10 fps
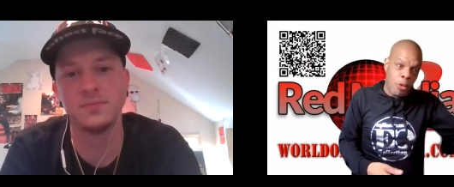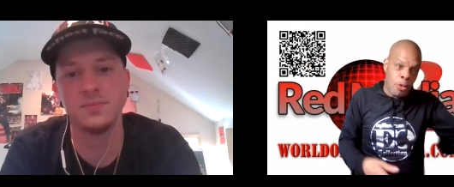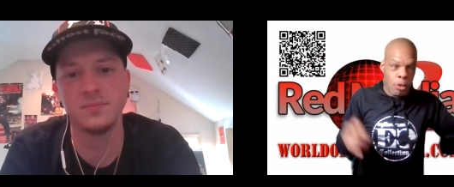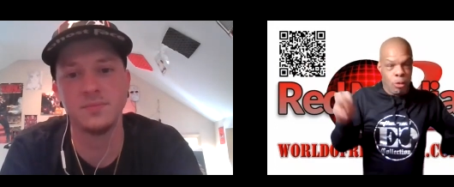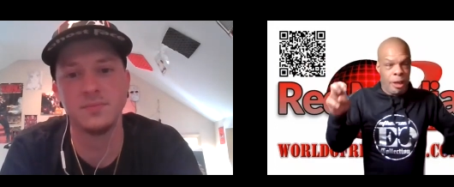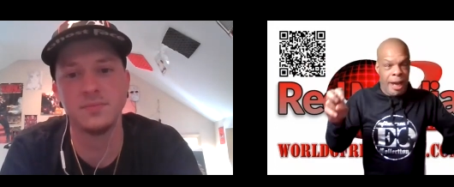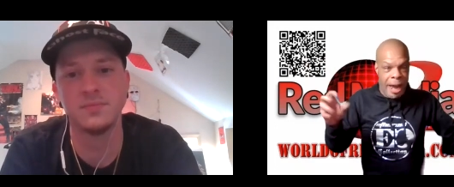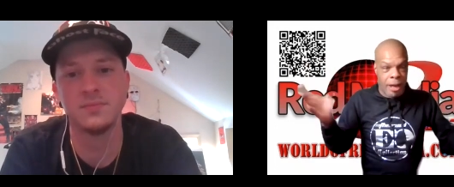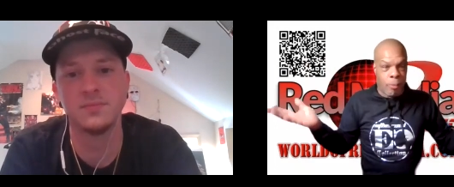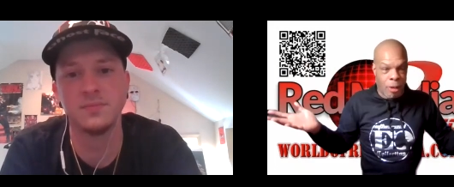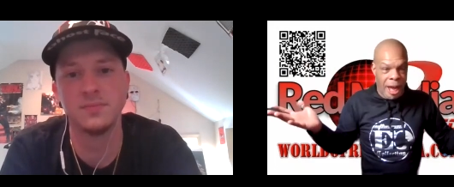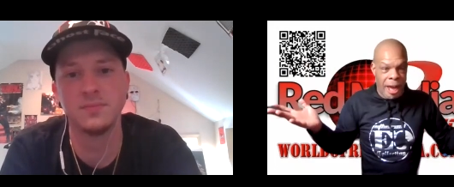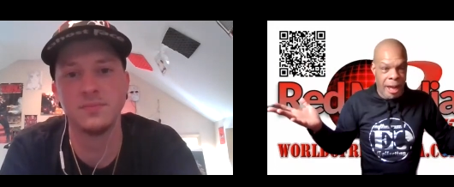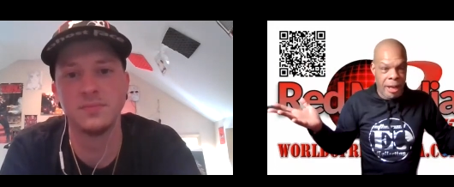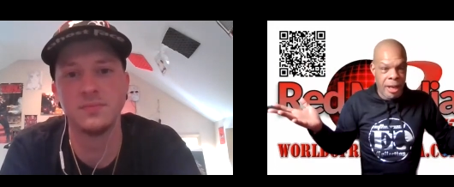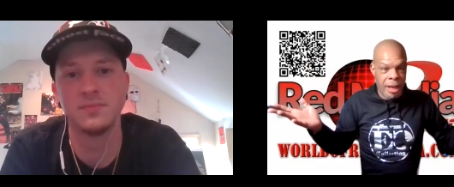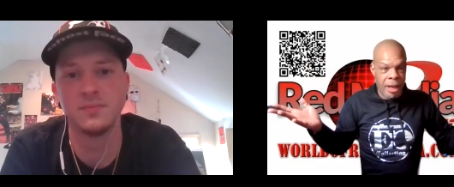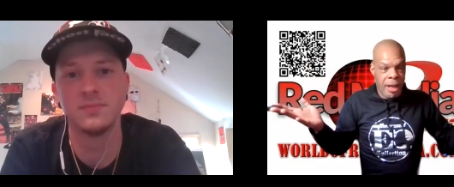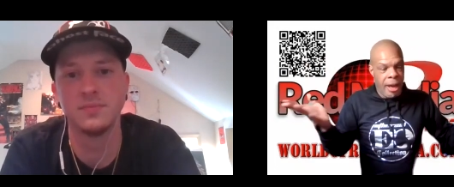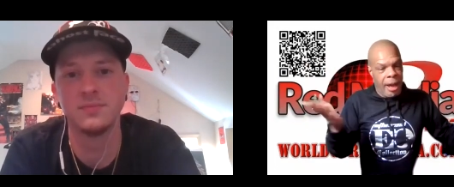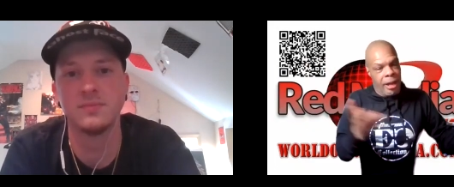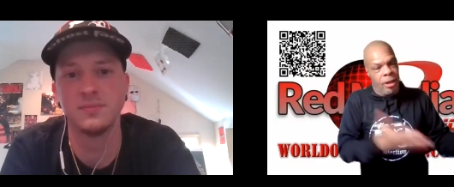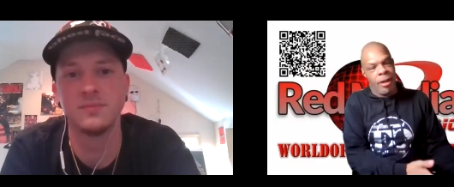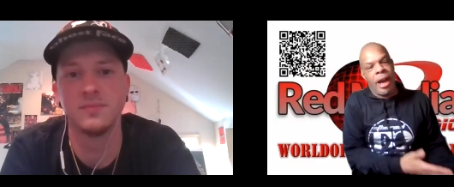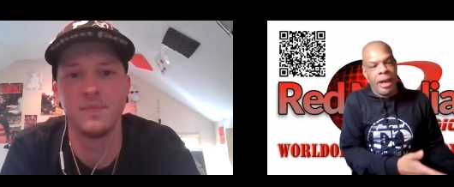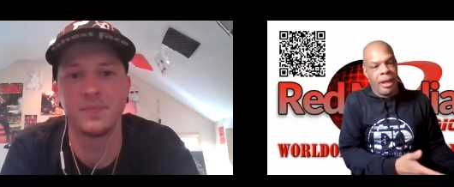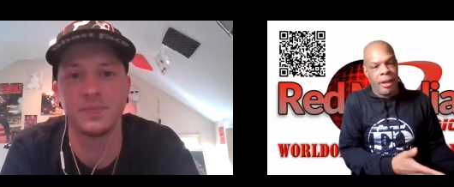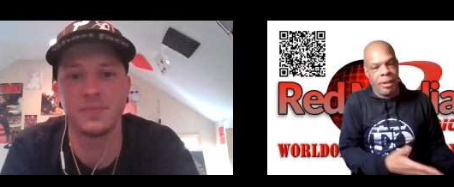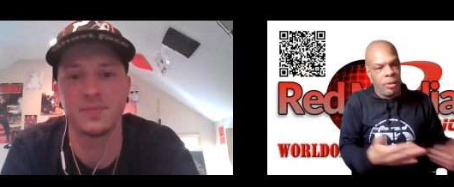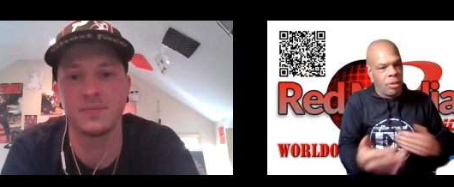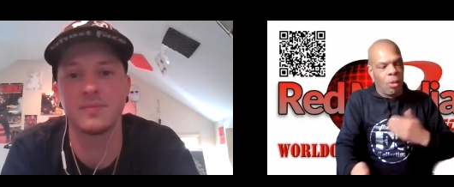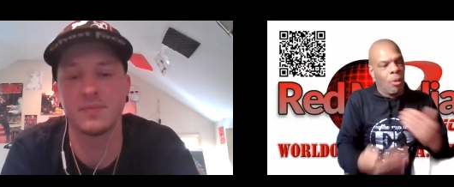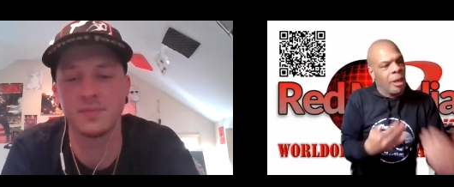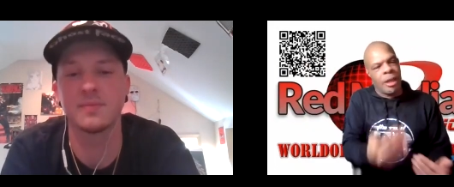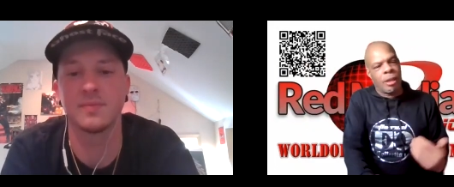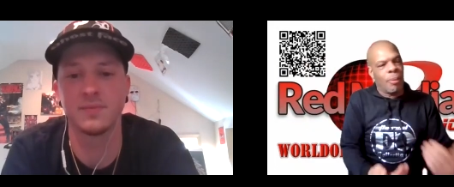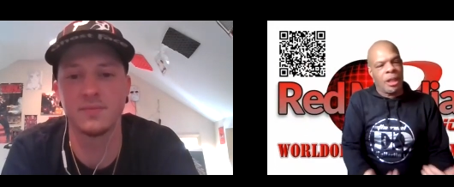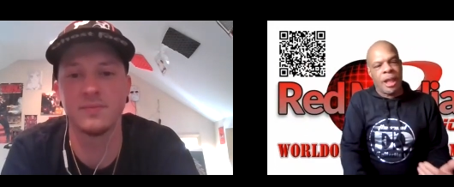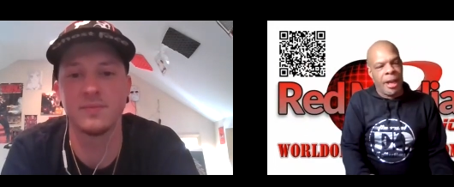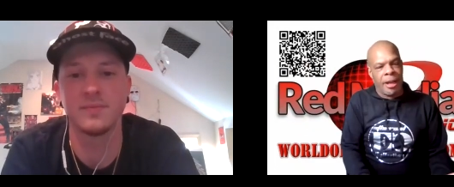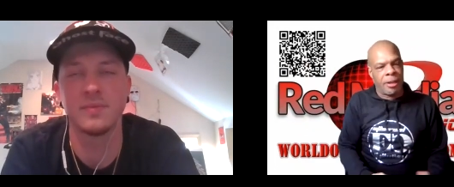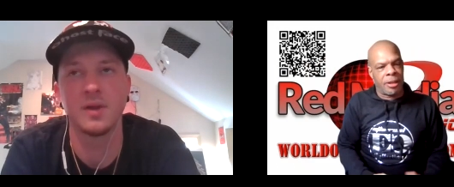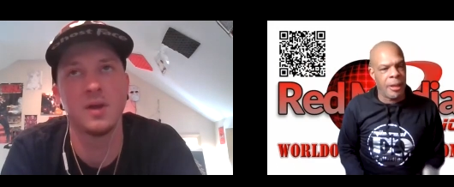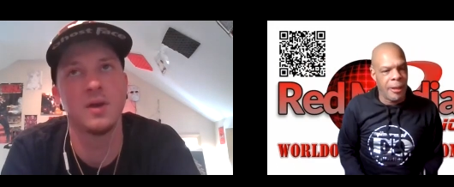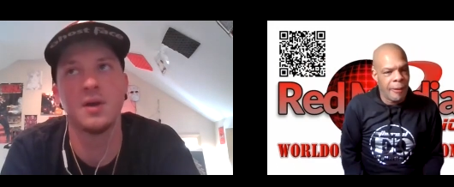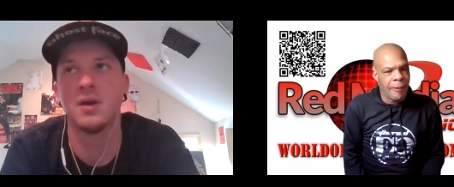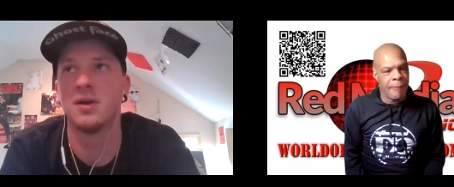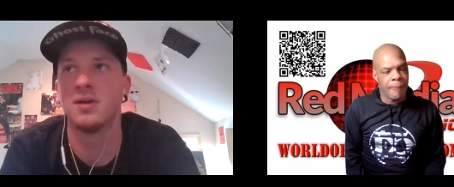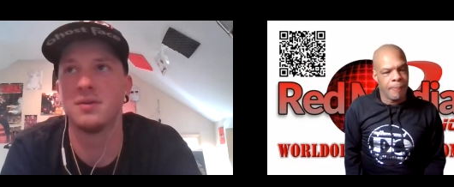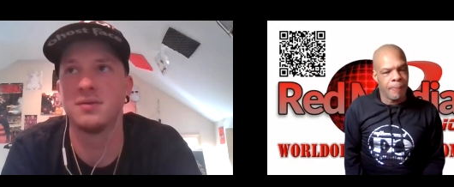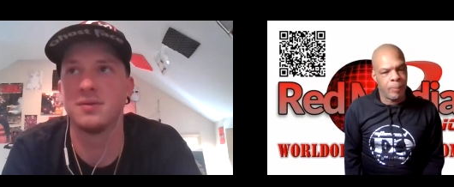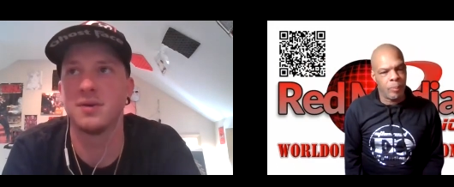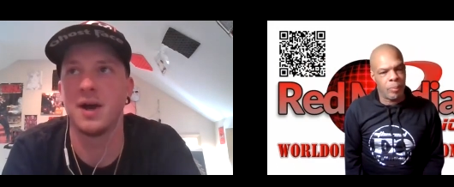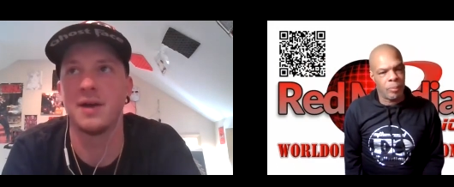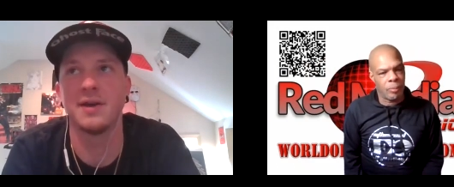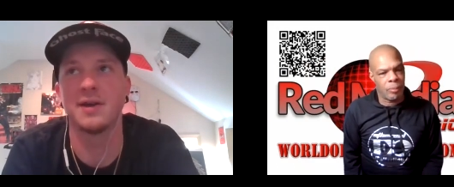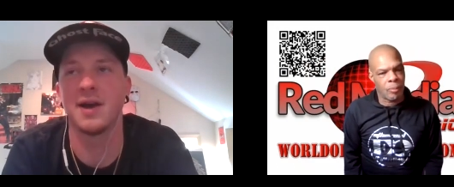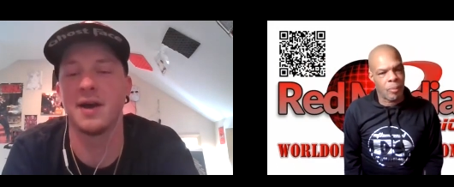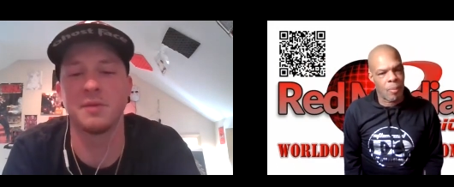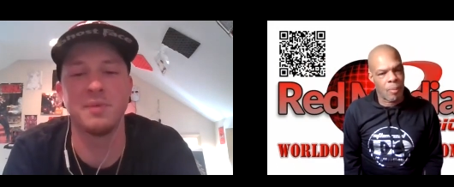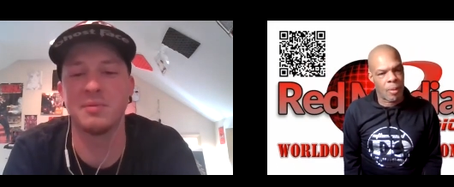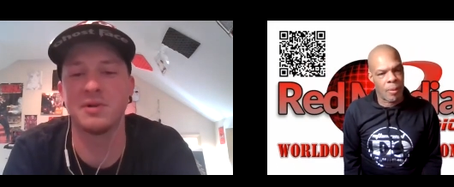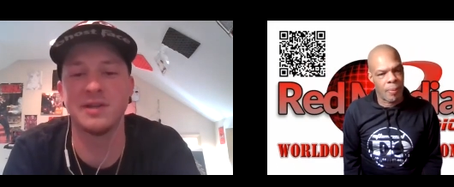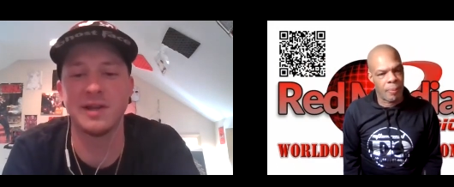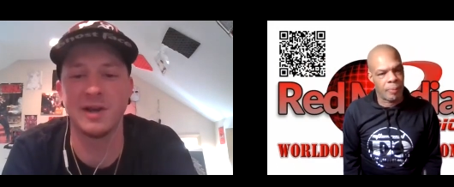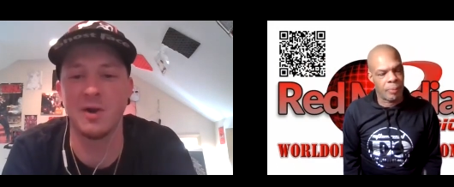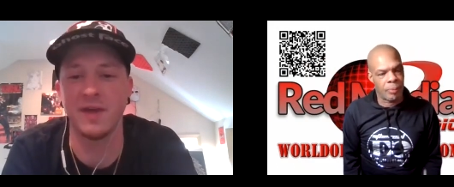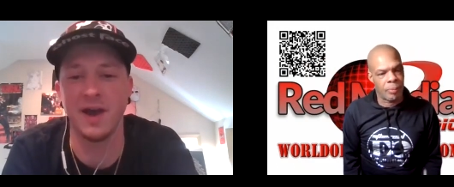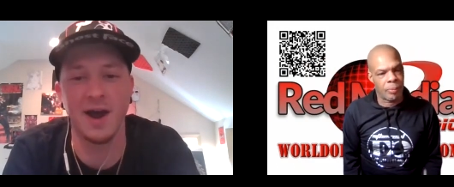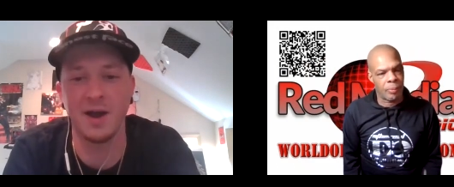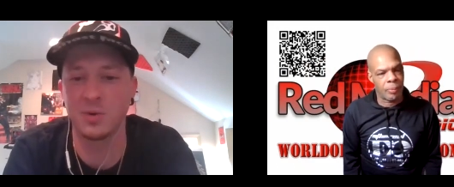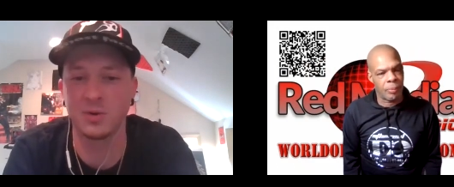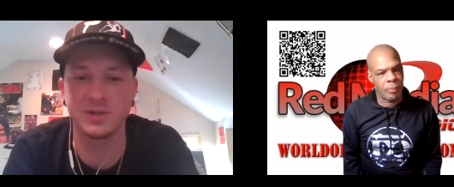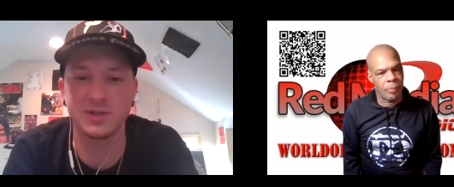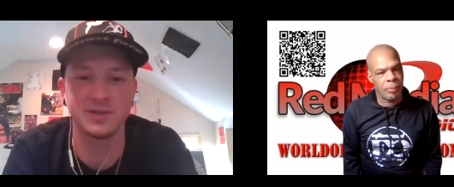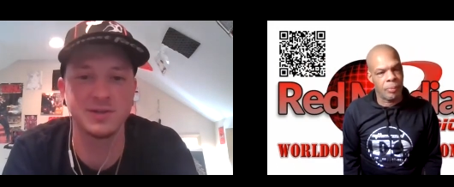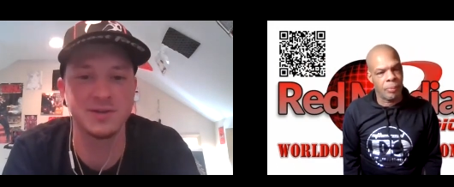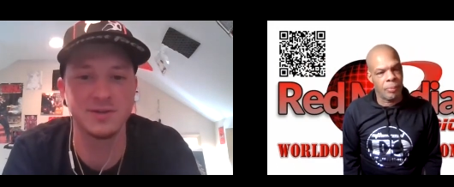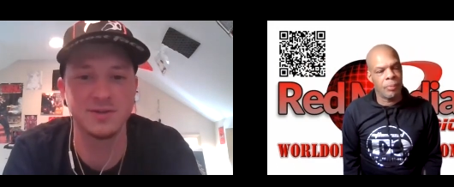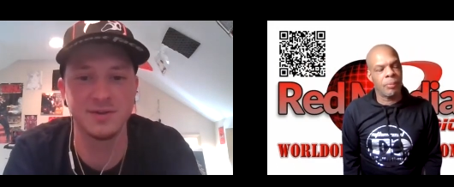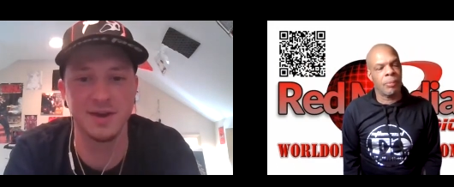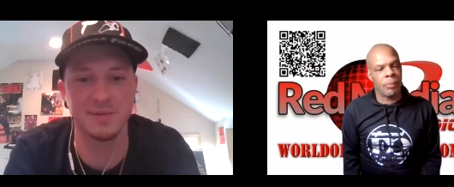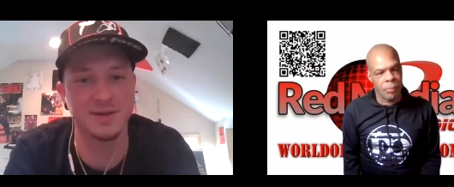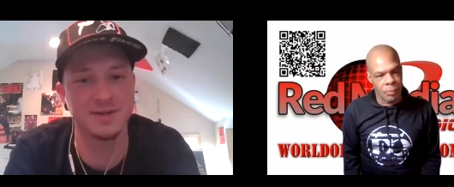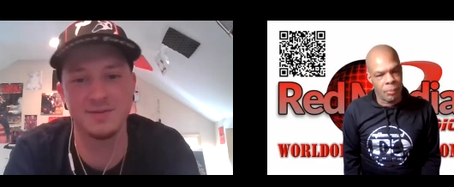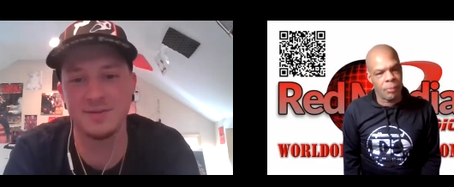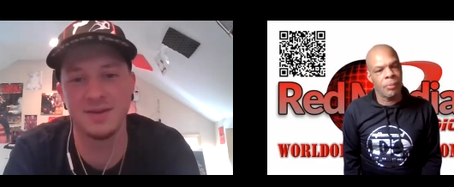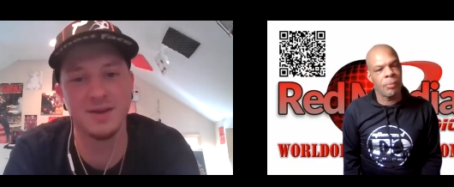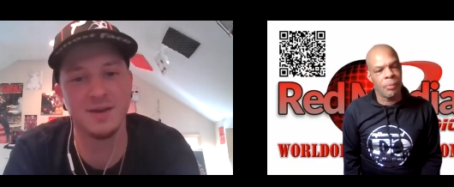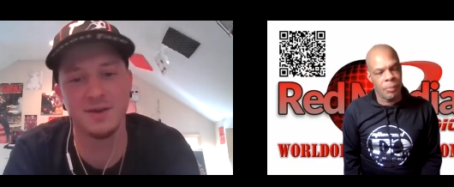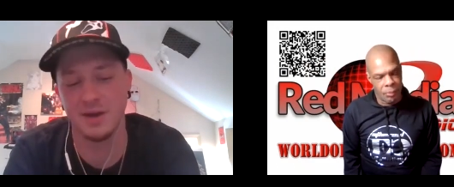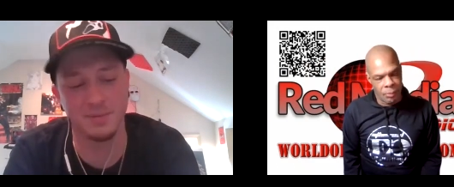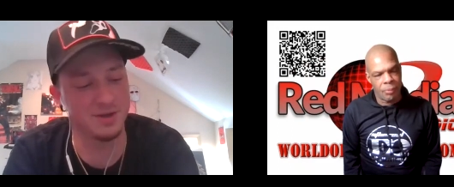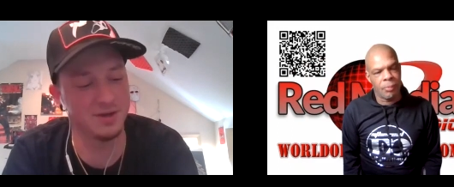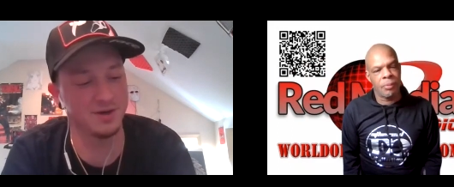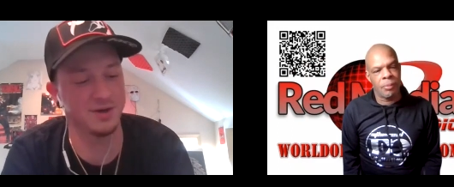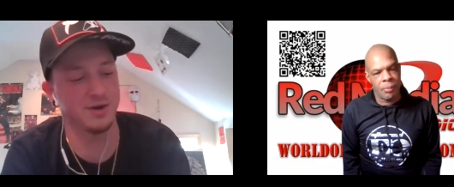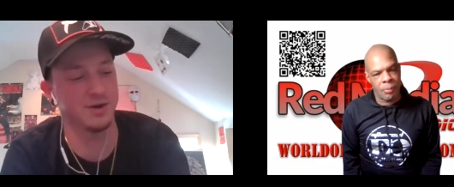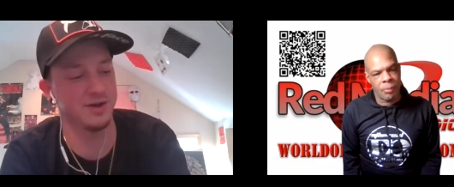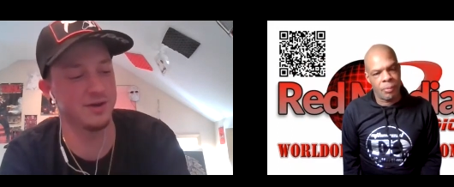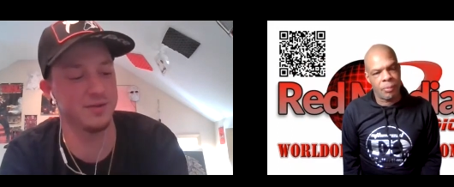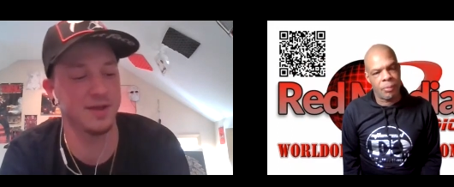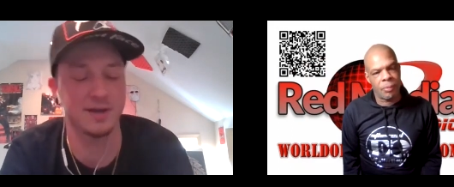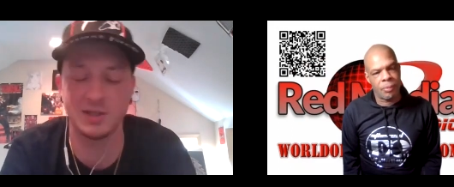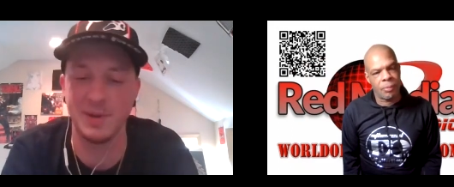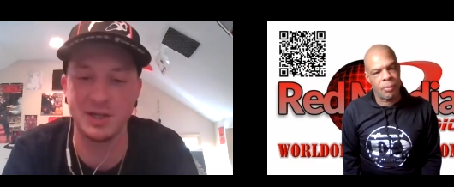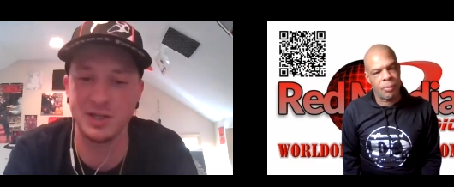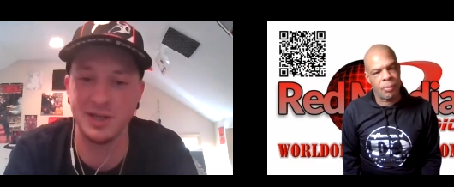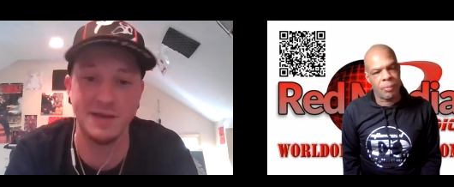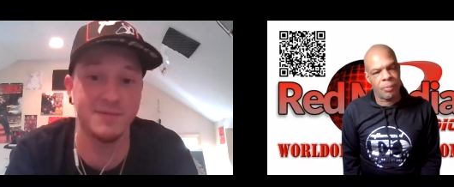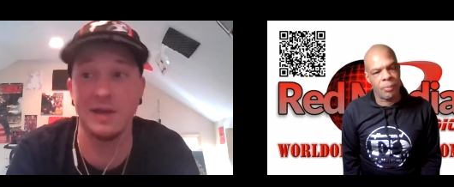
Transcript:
Speaker 1: views due to the hater brigade, and you're not in. So what needs to change?
Speaker 2: I think I think people just need to get off their high horse. You know what I mean? I mean, you're you're you're like especially even